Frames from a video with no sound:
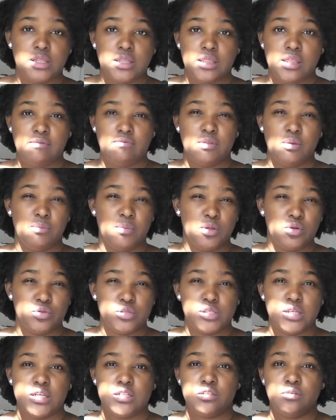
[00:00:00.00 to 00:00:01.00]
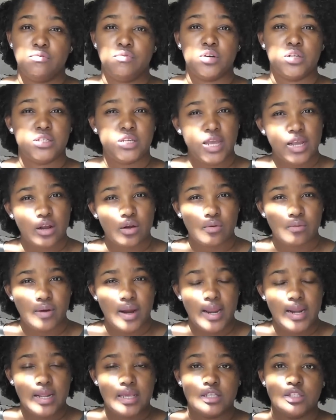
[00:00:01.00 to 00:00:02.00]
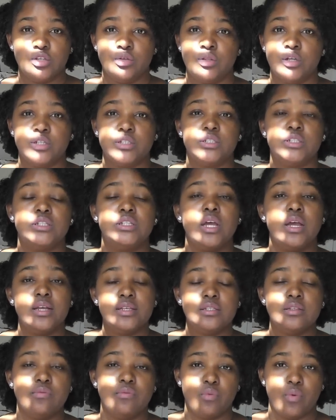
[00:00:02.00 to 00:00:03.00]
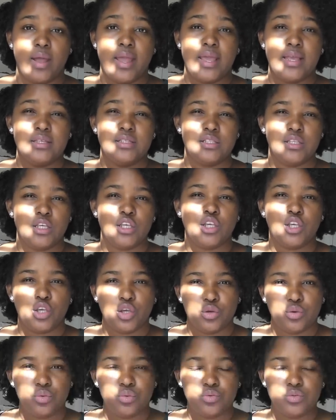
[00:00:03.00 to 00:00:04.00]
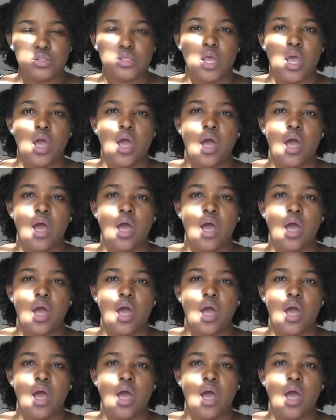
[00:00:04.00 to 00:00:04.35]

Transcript: leave the middle section for decorating so there's tons of ways to use